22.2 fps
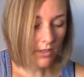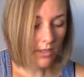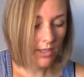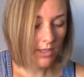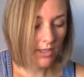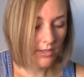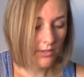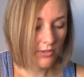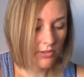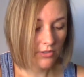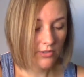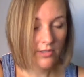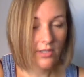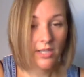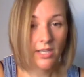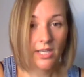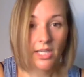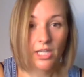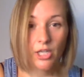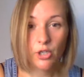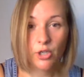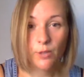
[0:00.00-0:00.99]
and just
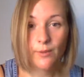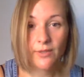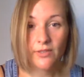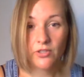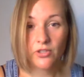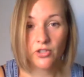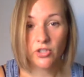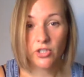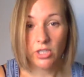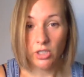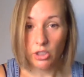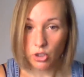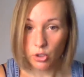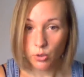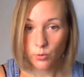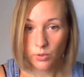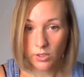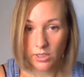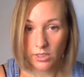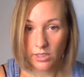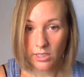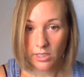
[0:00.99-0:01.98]
hear the messages that
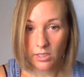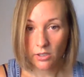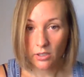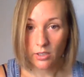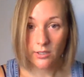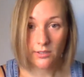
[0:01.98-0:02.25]
you need to hear,